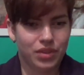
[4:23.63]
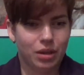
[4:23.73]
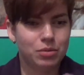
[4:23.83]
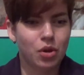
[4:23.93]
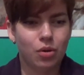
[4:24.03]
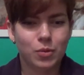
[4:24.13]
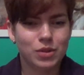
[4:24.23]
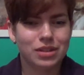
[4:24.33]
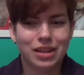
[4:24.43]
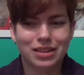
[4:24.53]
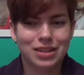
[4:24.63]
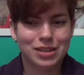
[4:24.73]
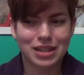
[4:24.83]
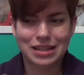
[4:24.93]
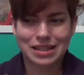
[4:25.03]
It was almost like this
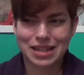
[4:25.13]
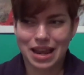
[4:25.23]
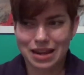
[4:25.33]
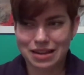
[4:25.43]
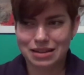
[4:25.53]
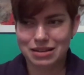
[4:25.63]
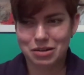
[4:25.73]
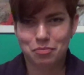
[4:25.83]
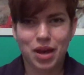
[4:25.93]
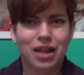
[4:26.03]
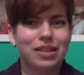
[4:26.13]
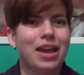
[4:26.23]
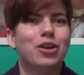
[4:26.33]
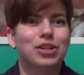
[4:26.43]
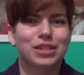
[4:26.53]
insane
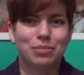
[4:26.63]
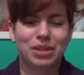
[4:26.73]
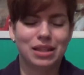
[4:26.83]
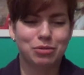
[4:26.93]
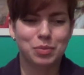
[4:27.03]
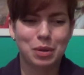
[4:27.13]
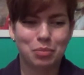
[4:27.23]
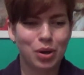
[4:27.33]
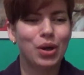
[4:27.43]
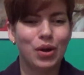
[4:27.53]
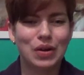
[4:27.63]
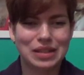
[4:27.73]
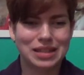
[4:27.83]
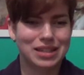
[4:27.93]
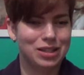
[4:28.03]
ballet or something that was being put on
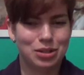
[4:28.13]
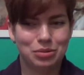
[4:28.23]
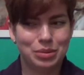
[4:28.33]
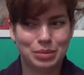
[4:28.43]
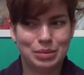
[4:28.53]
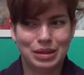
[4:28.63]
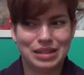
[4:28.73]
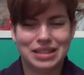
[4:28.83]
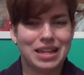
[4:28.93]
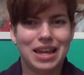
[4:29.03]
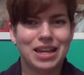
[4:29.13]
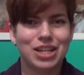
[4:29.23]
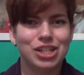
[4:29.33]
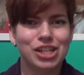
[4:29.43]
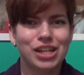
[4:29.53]
to a
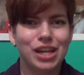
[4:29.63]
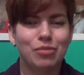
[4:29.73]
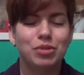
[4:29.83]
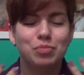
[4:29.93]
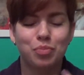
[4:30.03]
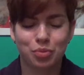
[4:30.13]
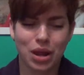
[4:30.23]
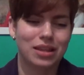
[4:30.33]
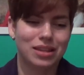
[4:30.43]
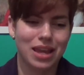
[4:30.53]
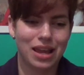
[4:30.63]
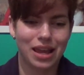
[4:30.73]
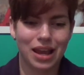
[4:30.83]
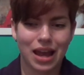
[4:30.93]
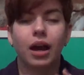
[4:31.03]
stage. It was
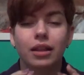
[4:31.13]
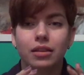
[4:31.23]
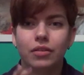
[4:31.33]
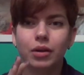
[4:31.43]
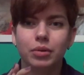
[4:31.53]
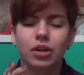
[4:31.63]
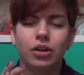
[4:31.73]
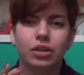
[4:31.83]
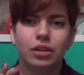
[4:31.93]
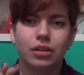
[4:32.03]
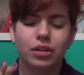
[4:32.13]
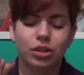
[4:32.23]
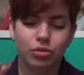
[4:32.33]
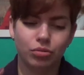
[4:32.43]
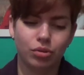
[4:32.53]
breathtaking. I love how
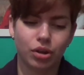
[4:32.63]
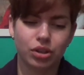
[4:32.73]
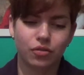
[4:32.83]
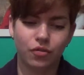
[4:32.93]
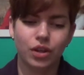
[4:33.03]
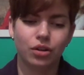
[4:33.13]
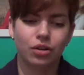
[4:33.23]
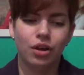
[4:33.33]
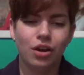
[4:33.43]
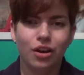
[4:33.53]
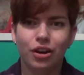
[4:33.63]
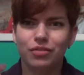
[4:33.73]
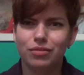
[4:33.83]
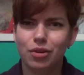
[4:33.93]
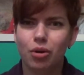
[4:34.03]
you got the feel of
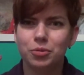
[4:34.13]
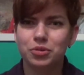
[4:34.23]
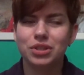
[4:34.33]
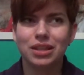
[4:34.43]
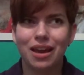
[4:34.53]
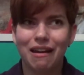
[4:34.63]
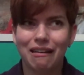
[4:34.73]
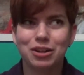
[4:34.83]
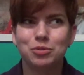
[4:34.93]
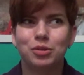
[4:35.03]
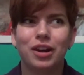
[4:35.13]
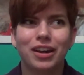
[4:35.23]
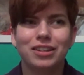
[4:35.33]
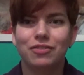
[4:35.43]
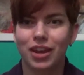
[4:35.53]
almost the actual
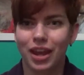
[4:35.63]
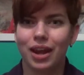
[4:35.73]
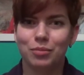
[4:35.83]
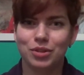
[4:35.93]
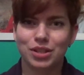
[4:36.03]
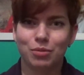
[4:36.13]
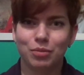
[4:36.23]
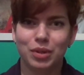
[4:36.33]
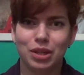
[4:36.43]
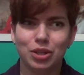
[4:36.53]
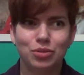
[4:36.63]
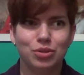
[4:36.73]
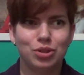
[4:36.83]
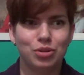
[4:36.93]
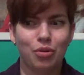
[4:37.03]
kind of cameras that were being
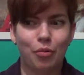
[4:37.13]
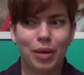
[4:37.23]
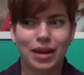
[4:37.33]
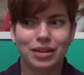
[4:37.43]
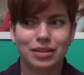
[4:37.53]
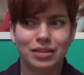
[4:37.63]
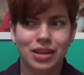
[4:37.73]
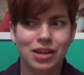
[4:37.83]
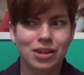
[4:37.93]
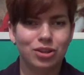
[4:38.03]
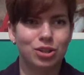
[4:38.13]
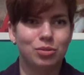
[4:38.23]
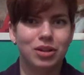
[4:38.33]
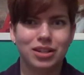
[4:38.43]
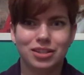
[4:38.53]
used, you know, back in the
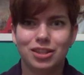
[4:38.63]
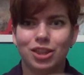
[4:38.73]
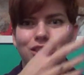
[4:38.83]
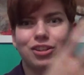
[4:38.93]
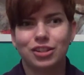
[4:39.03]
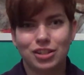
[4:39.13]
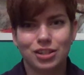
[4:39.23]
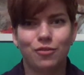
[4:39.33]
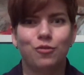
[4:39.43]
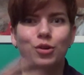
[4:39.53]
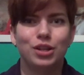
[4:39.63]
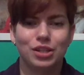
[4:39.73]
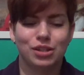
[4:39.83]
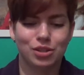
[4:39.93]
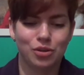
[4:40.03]
20s, the 30s, the
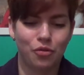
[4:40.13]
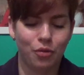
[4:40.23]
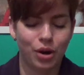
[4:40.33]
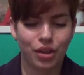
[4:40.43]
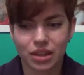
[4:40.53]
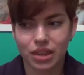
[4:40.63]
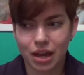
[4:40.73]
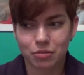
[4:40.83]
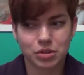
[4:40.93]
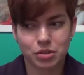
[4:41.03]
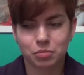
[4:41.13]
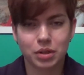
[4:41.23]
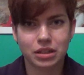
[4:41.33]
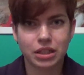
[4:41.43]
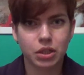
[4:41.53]
40s, and so forth. That was a
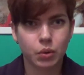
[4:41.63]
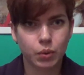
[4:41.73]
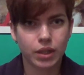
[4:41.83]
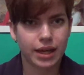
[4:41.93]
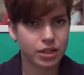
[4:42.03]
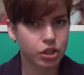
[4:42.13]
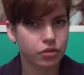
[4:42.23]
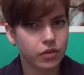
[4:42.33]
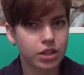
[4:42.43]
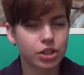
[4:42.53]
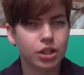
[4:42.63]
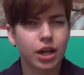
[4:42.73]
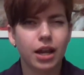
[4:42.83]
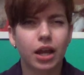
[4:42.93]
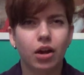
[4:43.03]
really cool extra feature,
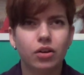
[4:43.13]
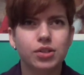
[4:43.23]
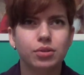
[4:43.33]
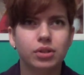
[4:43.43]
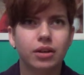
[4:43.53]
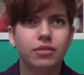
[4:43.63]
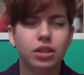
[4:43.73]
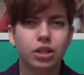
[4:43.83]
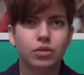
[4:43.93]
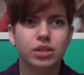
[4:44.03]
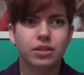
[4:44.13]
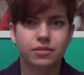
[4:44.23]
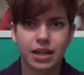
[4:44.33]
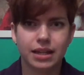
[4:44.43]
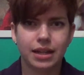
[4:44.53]
and I also loved the use of
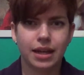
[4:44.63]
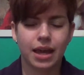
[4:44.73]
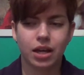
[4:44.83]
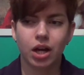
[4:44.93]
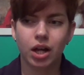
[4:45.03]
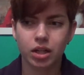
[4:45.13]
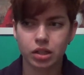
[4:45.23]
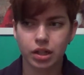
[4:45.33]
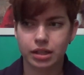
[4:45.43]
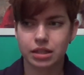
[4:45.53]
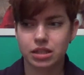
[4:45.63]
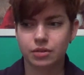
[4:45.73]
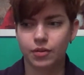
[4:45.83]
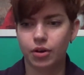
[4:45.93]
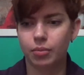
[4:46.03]
lighting and color in this
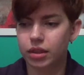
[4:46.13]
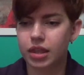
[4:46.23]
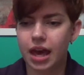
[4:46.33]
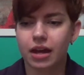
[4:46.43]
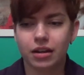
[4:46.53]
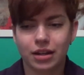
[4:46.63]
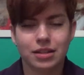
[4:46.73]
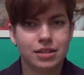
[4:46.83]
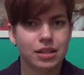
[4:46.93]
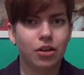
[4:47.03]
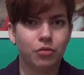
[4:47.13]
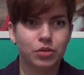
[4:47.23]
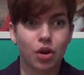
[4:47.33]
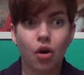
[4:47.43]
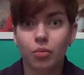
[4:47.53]
film. That in itself
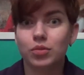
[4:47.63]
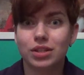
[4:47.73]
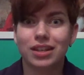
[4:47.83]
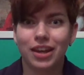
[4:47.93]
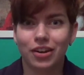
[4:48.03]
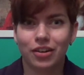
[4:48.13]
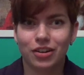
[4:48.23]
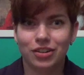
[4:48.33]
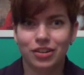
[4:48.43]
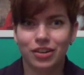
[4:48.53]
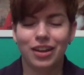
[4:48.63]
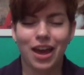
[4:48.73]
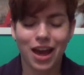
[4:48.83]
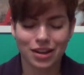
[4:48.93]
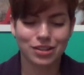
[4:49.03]
was almost a character. It
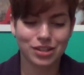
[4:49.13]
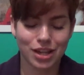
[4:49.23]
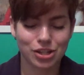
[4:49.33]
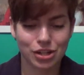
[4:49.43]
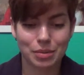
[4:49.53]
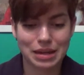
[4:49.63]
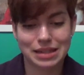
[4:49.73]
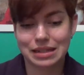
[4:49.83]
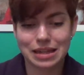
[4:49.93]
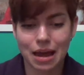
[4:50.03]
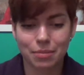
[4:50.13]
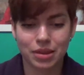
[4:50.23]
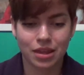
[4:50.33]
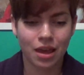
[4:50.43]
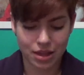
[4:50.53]
added such an amazing depth.
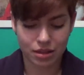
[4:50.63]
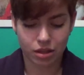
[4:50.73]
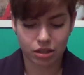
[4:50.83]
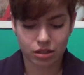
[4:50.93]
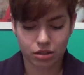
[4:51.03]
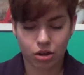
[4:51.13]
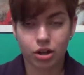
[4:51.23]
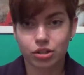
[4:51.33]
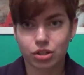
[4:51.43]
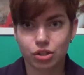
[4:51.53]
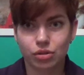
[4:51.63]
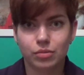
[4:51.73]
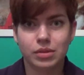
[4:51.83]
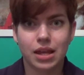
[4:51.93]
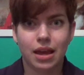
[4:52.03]
Then the
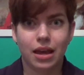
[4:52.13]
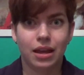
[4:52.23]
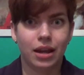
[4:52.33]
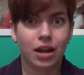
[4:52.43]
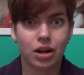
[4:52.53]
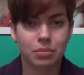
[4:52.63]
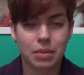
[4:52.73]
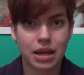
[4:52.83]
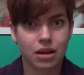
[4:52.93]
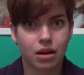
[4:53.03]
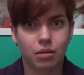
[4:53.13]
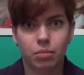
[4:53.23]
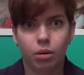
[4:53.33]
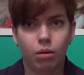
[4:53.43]
costumes and hair and makeup.